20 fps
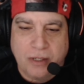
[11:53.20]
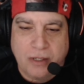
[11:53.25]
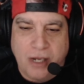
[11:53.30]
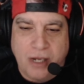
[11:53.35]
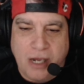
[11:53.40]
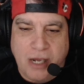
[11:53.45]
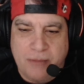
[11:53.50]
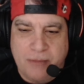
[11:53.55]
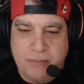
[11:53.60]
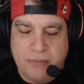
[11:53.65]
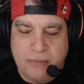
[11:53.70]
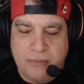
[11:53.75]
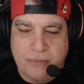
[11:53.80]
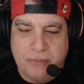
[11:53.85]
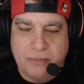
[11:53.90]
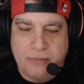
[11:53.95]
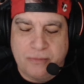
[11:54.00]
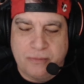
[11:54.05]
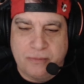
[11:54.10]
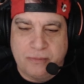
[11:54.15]
well,
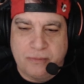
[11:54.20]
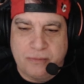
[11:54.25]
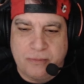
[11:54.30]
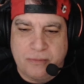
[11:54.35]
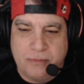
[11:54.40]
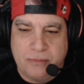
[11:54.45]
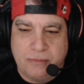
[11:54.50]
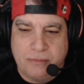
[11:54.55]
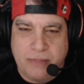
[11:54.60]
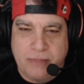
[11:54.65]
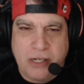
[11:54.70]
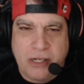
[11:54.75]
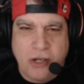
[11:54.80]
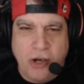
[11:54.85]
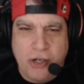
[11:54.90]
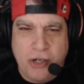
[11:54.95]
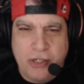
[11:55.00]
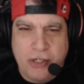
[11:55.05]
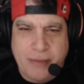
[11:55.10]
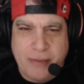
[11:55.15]
it
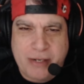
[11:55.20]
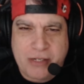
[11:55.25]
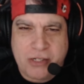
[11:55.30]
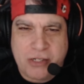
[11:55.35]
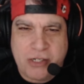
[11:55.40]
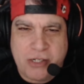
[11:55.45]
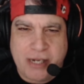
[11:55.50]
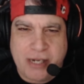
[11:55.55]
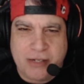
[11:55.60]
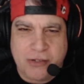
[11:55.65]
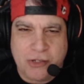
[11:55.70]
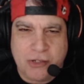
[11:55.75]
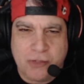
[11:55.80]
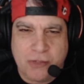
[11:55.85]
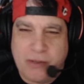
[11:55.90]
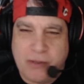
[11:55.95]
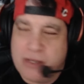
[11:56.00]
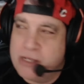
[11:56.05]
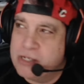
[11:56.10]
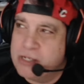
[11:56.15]
kind of makes sense,
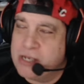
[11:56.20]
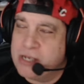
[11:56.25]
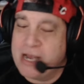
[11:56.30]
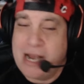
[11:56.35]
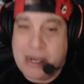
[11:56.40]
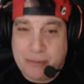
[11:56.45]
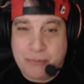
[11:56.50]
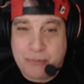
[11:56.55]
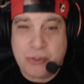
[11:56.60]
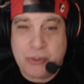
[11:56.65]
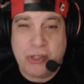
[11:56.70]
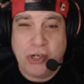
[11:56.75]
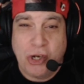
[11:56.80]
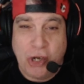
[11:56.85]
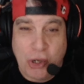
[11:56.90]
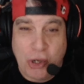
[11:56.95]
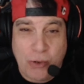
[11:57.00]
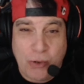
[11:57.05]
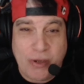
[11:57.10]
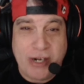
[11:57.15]
but there's
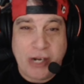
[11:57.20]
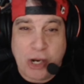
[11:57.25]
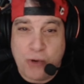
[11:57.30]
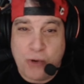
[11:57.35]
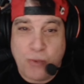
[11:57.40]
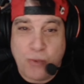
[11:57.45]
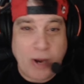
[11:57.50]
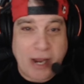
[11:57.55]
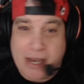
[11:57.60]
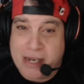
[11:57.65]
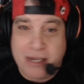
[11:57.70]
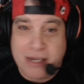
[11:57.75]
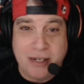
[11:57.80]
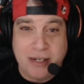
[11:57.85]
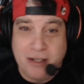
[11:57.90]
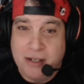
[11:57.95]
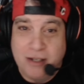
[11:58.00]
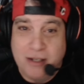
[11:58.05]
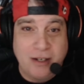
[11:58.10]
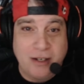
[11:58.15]
absolutely no way
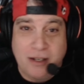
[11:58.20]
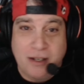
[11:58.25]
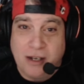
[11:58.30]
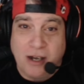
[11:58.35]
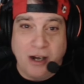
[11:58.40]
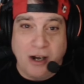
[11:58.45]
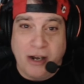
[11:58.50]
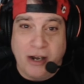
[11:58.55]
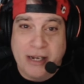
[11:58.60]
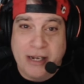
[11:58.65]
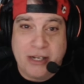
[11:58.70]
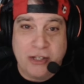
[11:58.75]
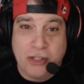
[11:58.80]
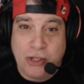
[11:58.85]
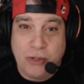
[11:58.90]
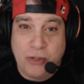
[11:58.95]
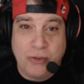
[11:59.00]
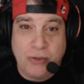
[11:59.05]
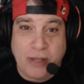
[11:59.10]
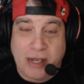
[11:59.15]
I could
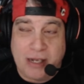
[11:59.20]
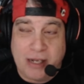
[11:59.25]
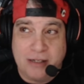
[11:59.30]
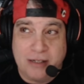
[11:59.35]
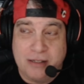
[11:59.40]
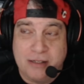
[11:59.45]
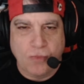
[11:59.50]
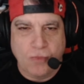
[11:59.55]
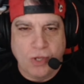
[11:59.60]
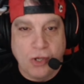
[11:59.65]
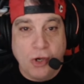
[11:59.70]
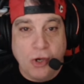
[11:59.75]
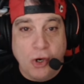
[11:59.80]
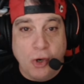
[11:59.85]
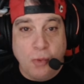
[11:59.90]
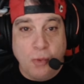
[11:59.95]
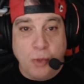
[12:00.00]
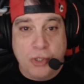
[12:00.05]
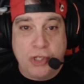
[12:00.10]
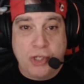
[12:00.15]
do that.
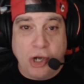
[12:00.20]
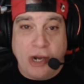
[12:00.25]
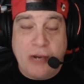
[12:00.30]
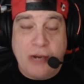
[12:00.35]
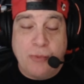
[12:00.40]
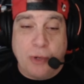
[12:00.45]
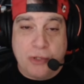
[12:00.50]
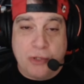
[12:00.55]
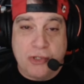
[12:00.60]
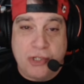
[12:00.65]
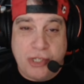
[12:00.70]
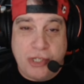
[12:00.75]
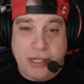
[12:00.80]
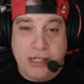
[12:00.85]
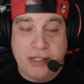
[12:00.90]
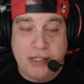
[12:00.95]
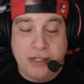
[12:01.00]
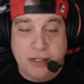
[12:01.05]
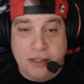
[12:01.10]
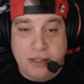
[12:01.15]
What I
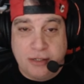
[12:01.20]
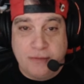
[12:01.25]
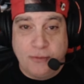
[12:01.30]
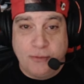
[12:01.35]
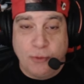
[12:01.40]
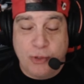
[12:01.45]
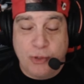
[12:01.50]
wanted was